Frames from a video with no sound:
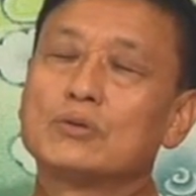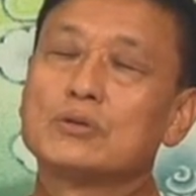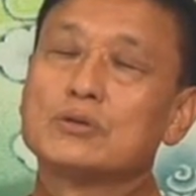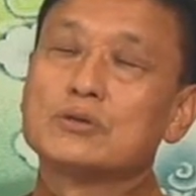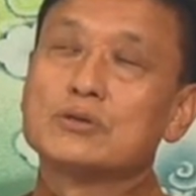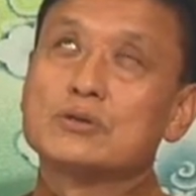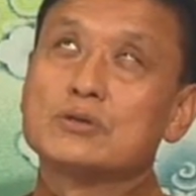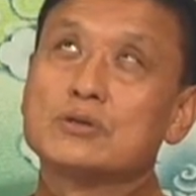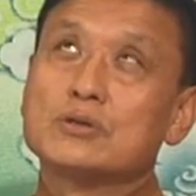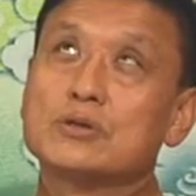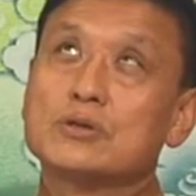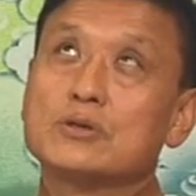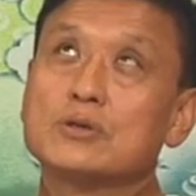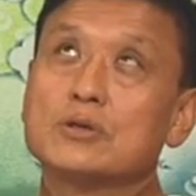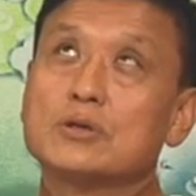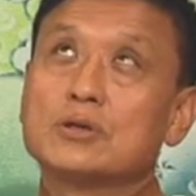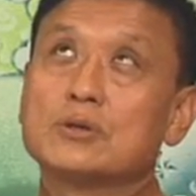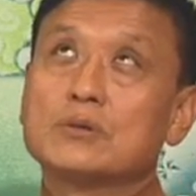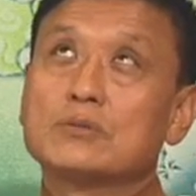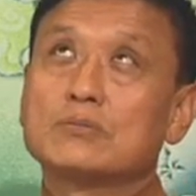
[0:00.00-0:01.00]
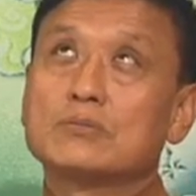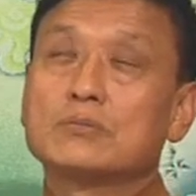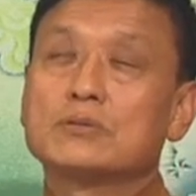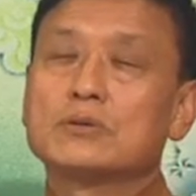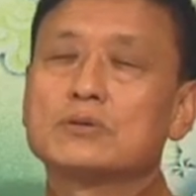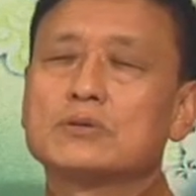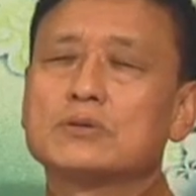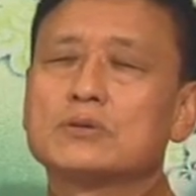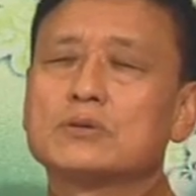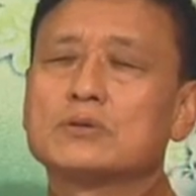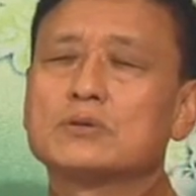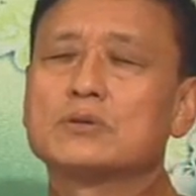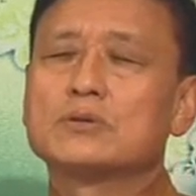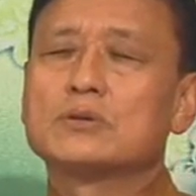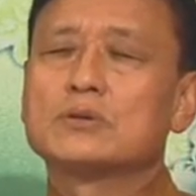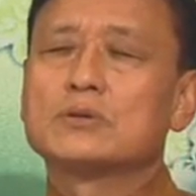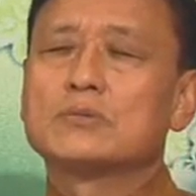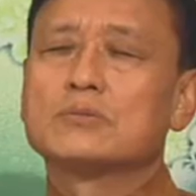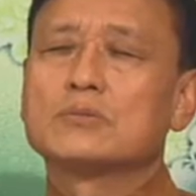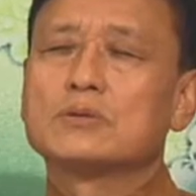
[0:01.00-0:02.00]
This is a dream. This is a
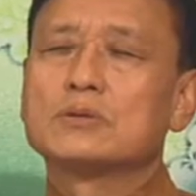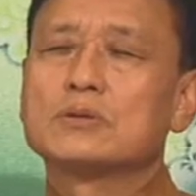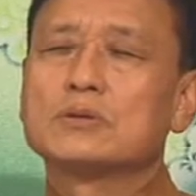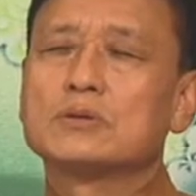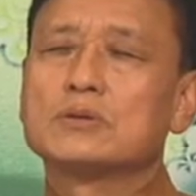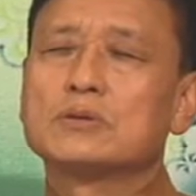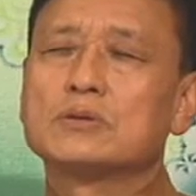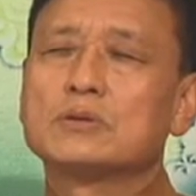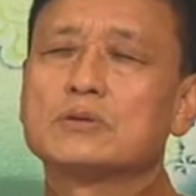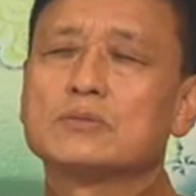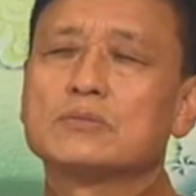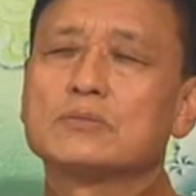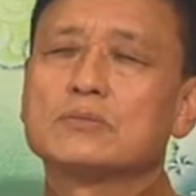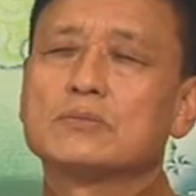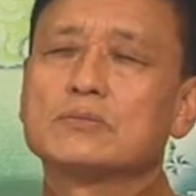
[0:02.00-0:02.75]
dream. This is a dream.